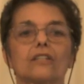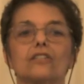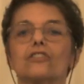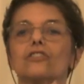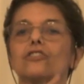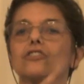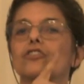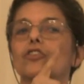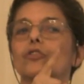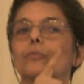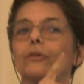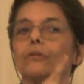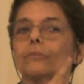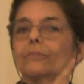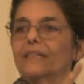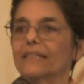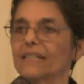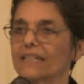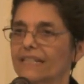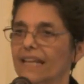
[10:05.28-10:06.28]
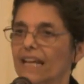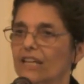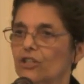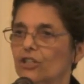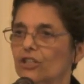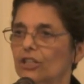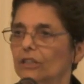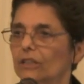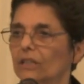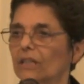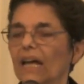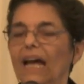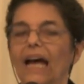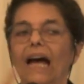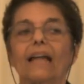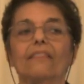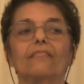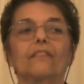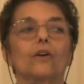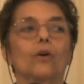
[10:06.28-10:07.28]
suburbanization
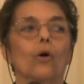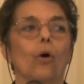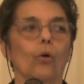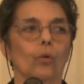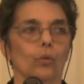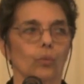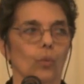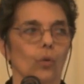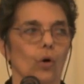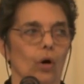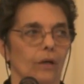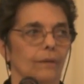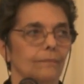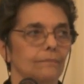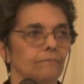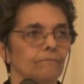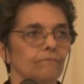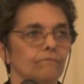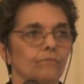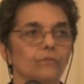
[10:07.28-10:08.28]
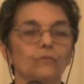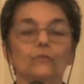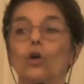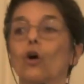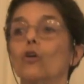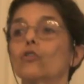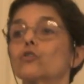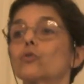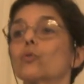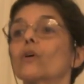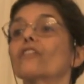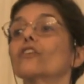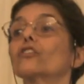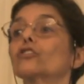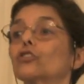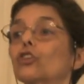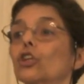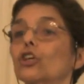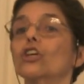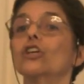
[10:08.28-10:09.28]
and the Cold War. Those were the
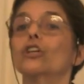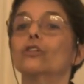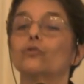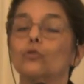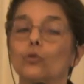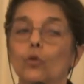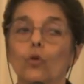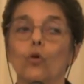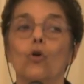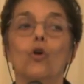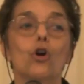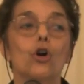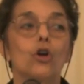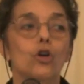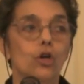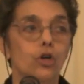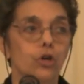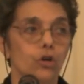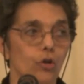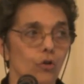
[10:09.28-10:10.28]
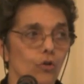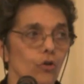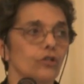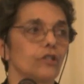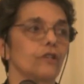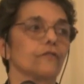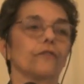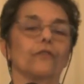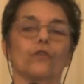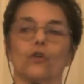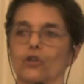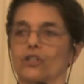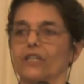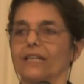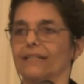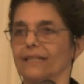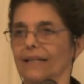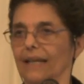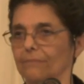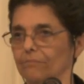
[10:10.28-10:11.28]
two huge
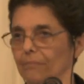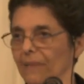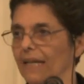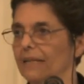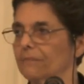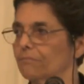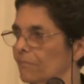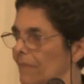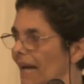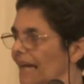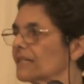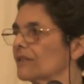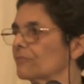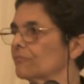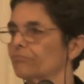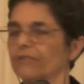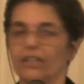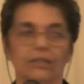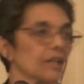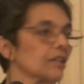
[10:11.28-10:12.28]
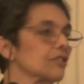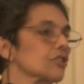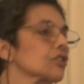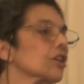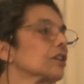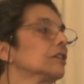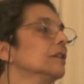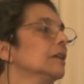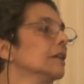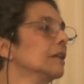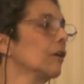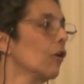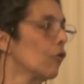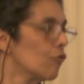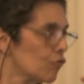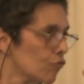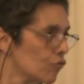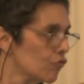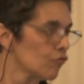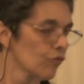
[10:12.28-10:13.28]
forces that made mass production
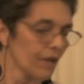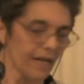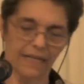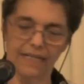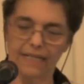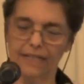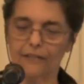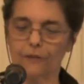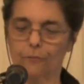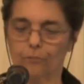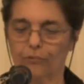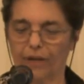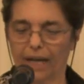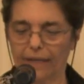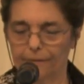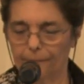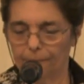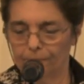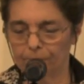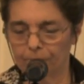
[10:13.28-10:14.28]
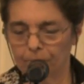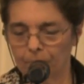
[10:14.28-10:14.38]
really spread.